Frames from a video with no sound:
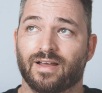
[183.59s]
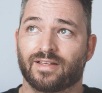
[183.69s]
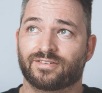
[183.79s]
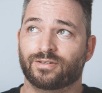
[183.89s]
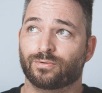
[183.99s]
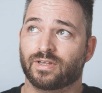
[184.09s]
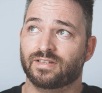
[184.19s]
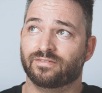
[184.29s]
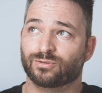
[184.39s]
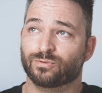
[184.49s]
I think you can
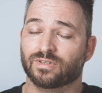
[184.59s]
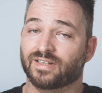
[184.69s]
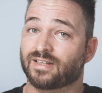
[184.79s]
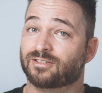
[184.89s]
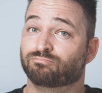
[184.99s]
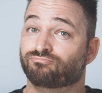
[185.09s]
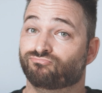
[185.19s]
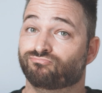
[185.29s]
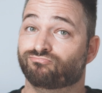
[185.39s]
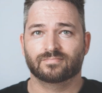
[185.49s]
even Google that.
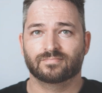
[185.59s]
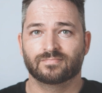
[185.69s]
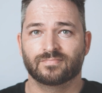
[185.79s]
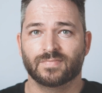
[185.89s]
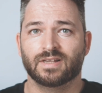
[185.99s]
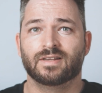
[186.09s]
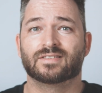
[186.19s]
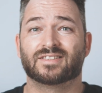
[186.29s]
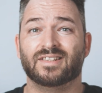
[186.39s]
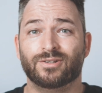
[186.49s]

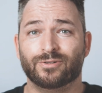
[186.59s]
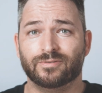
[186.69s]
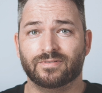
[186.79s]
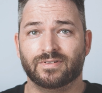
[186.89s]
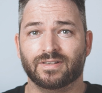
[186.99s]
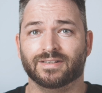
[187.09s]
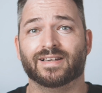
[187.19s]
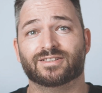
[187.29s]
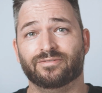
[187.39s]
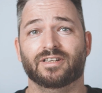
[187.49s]
See you in the
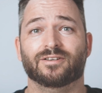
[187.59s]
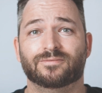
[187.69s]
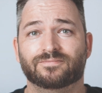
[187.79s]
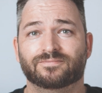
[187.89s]
next video.